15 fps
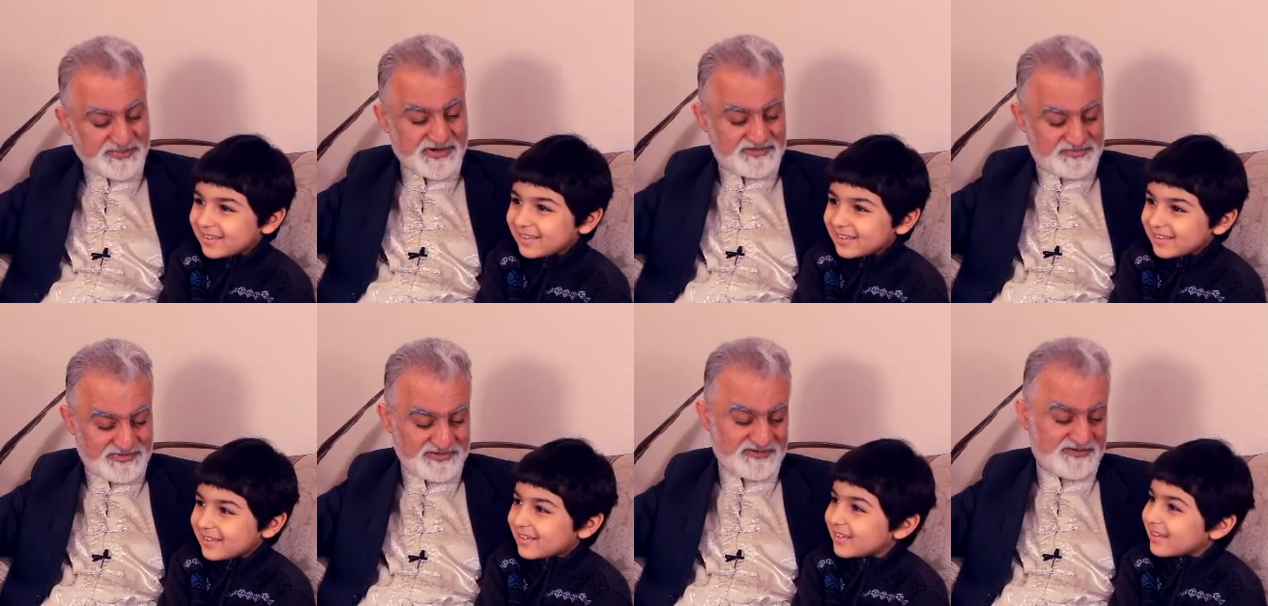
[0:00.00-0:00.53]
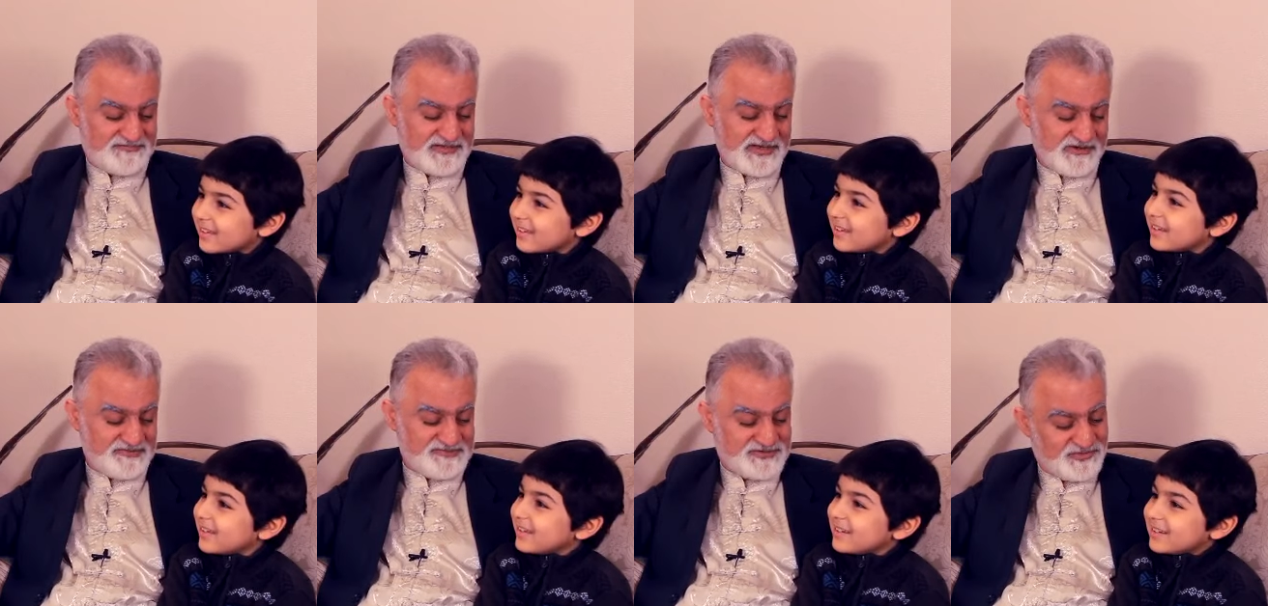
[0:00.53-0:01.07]
Speaker 1: breadwinner of the
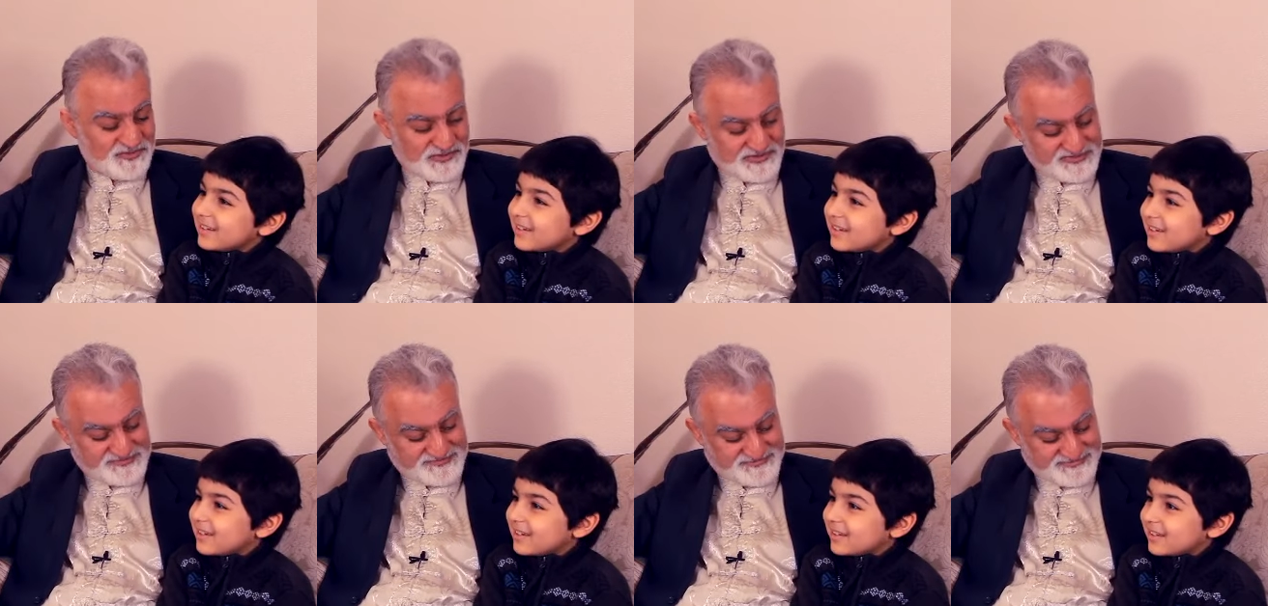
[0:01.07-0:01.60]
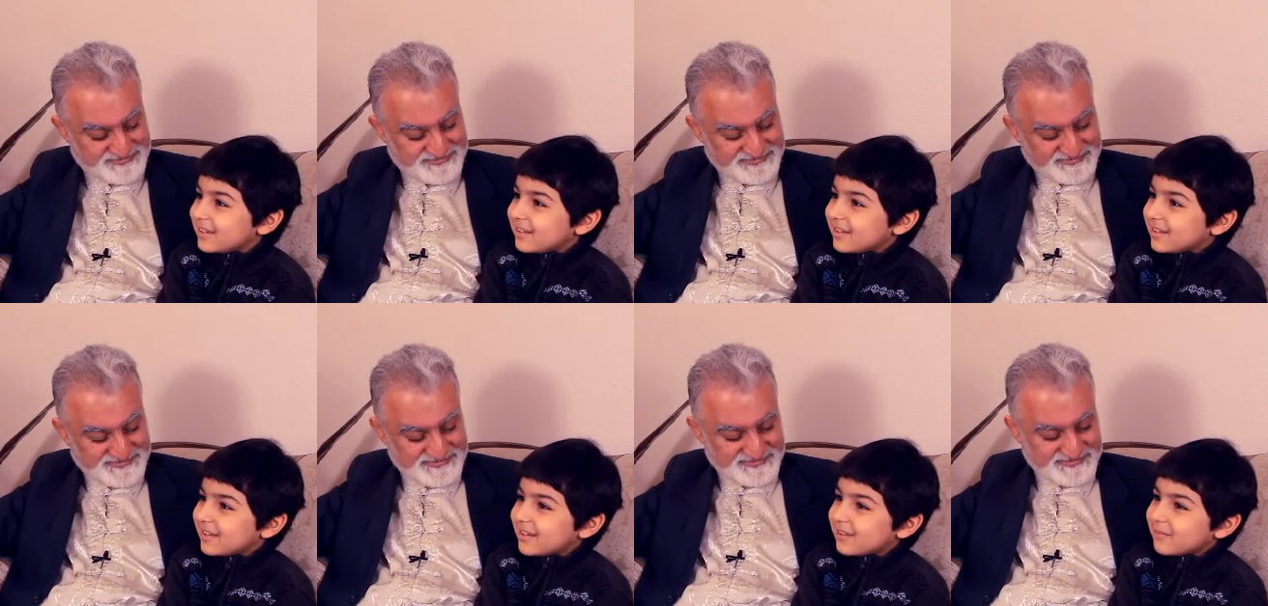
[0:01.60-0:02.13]
house. She works.
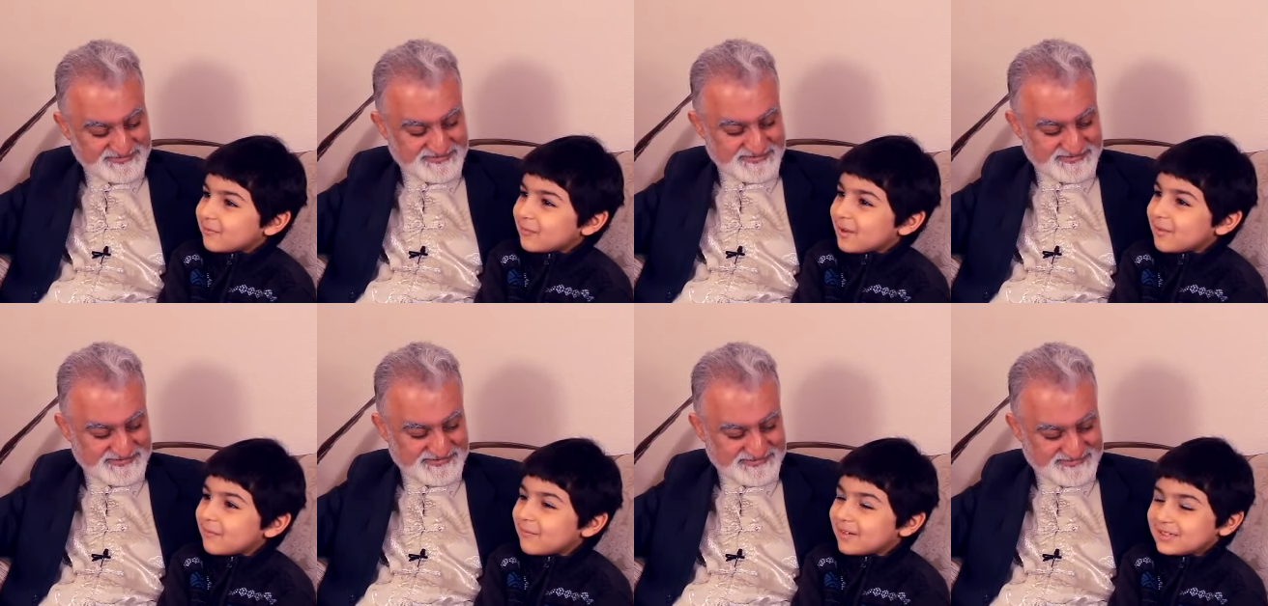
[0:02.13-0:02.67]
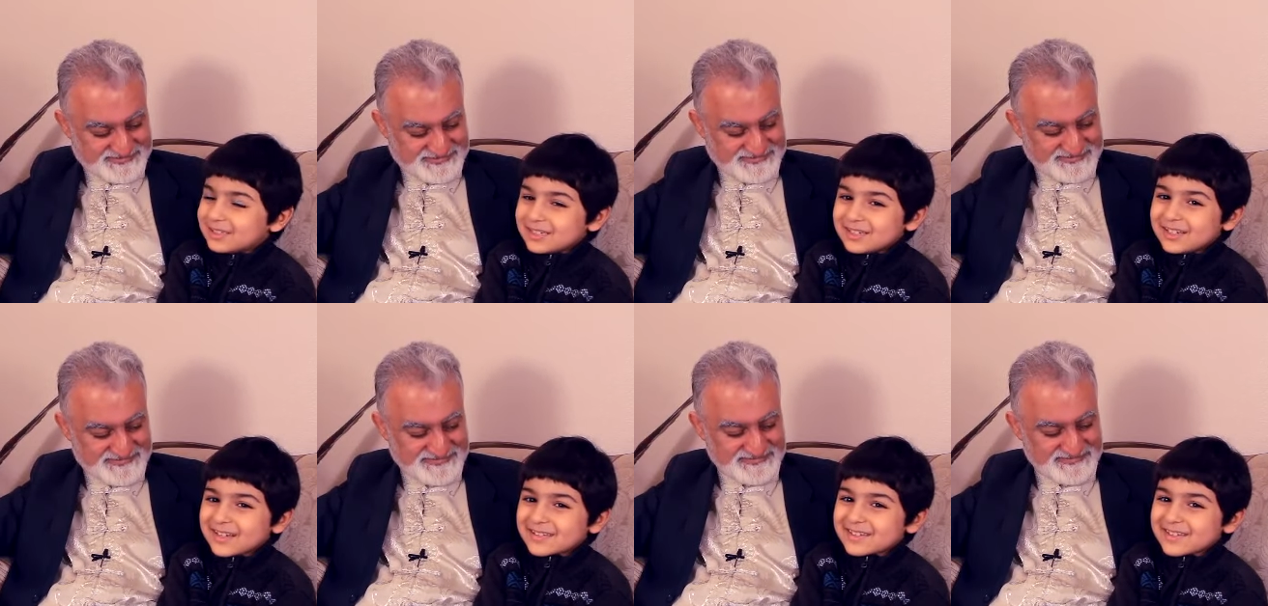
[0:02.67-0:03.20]
Speaker 2: But but she
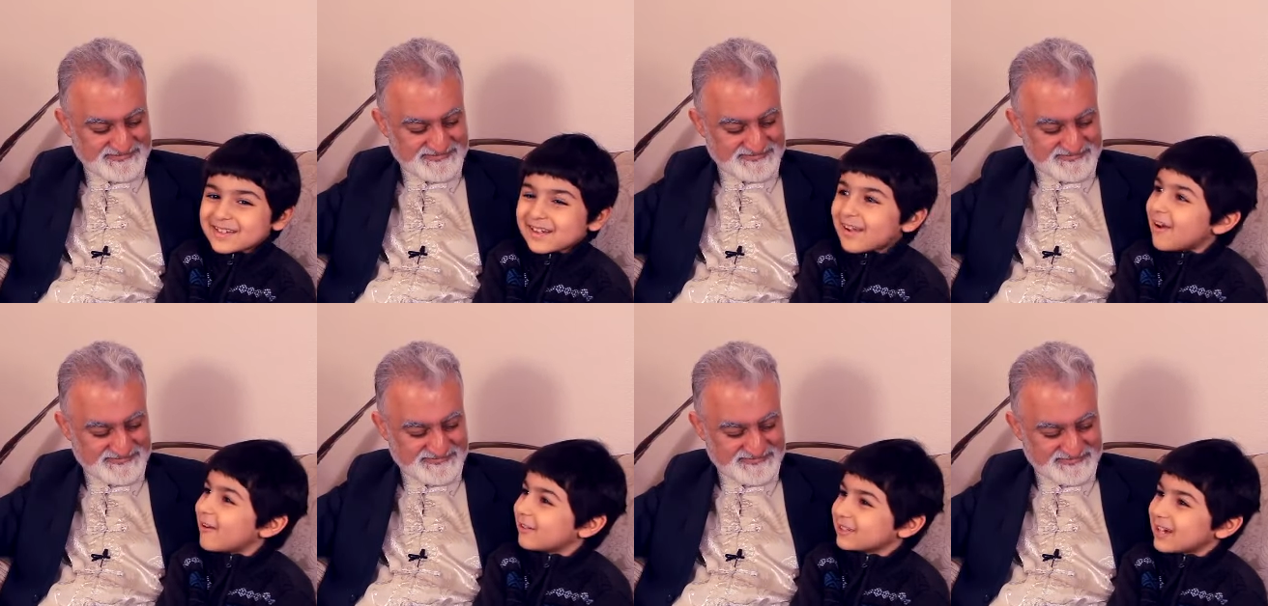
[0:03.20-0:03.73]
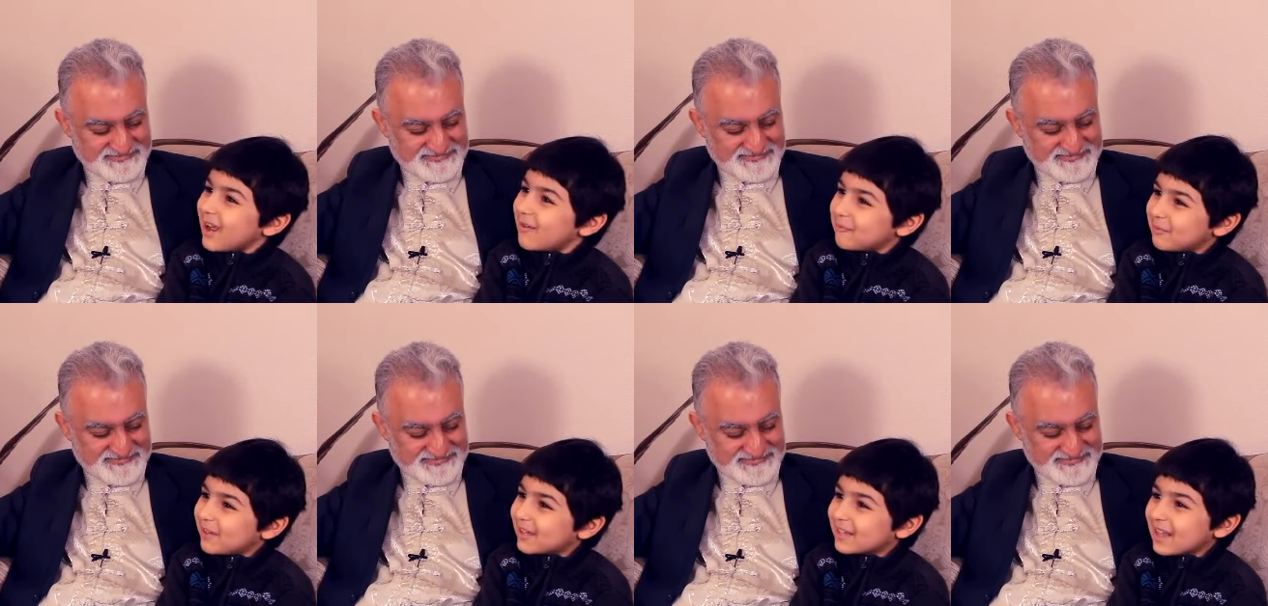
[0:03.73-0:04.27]
doesn't go
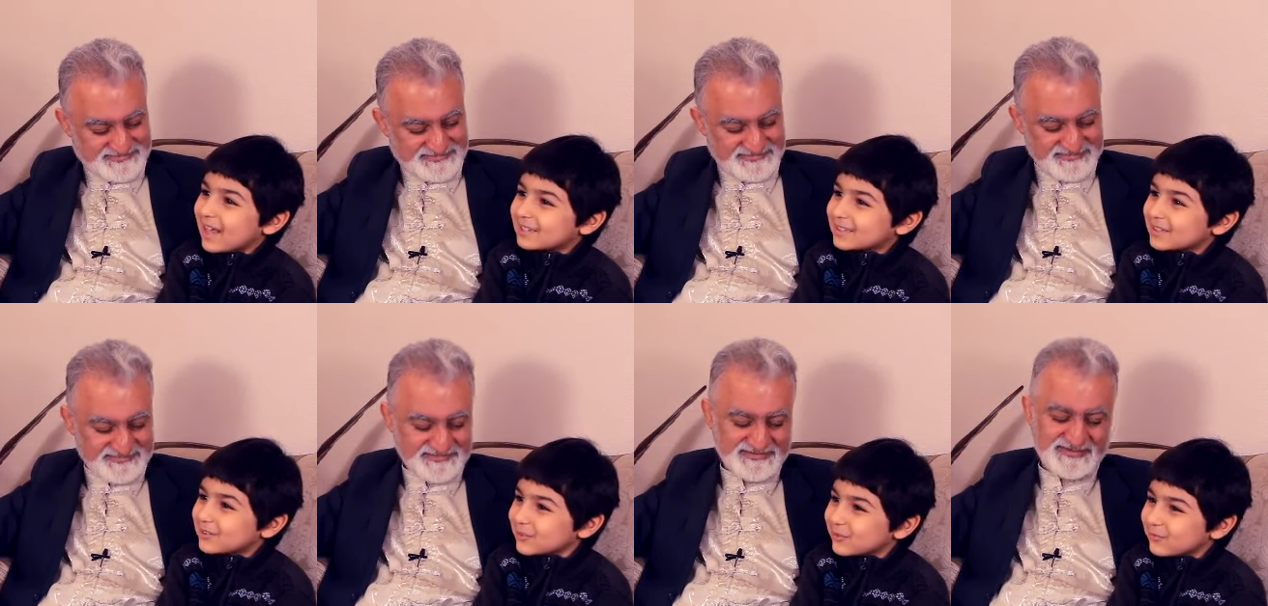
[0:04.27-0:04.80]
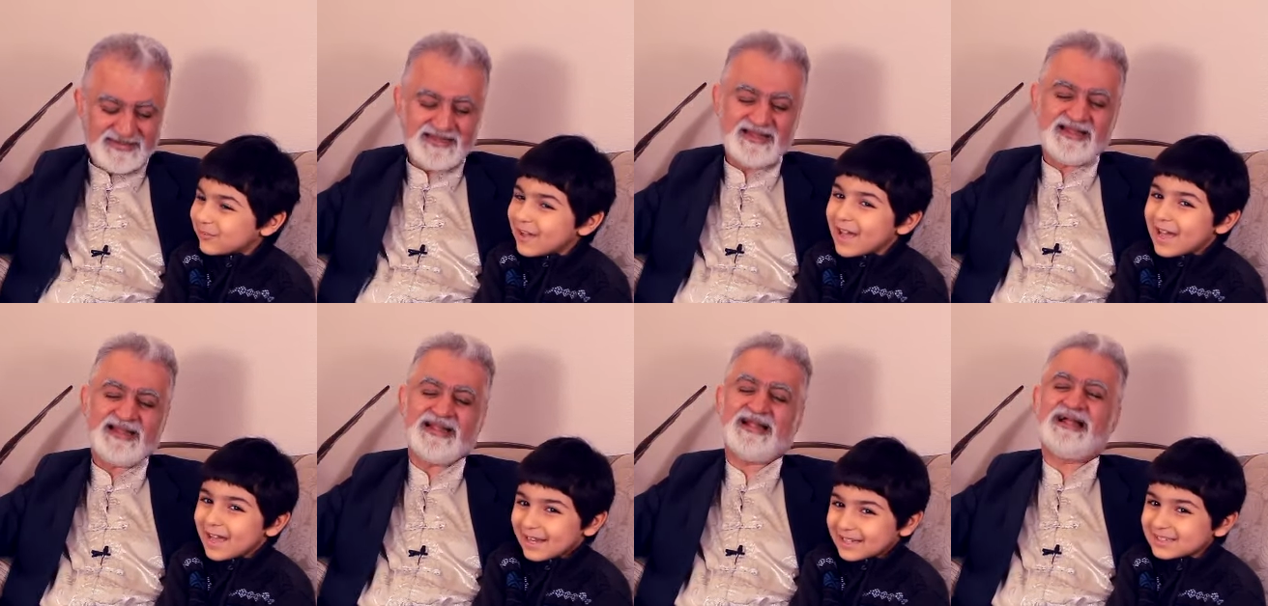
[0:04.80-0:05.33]
shopping. That's a Drew
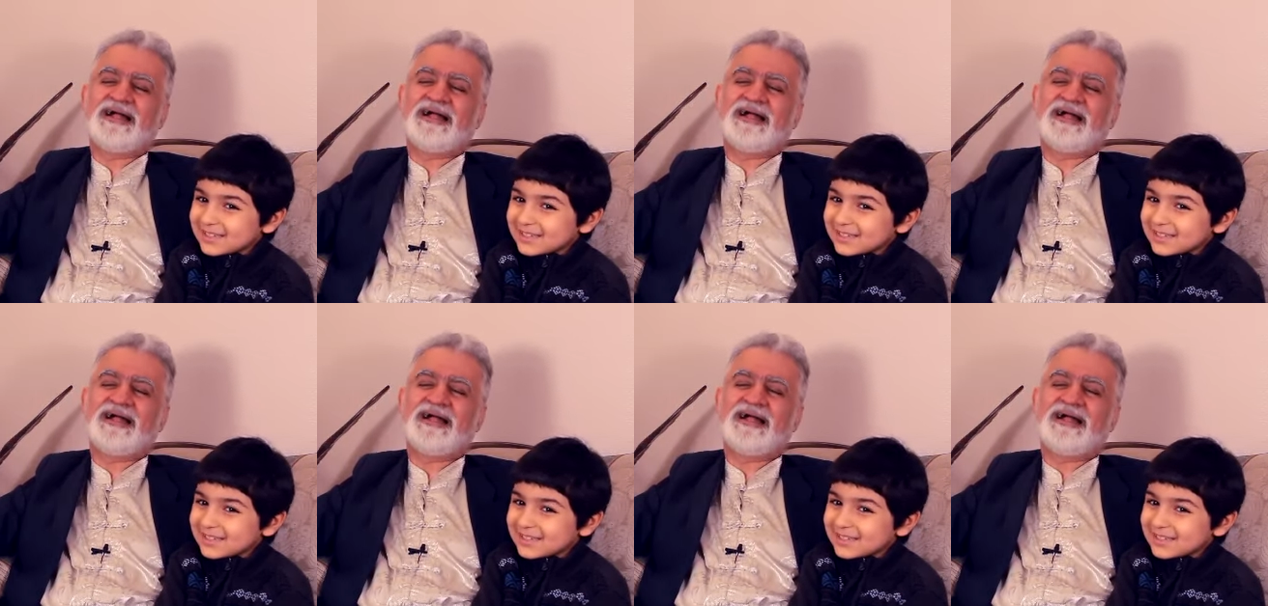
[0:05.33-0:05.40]
bag.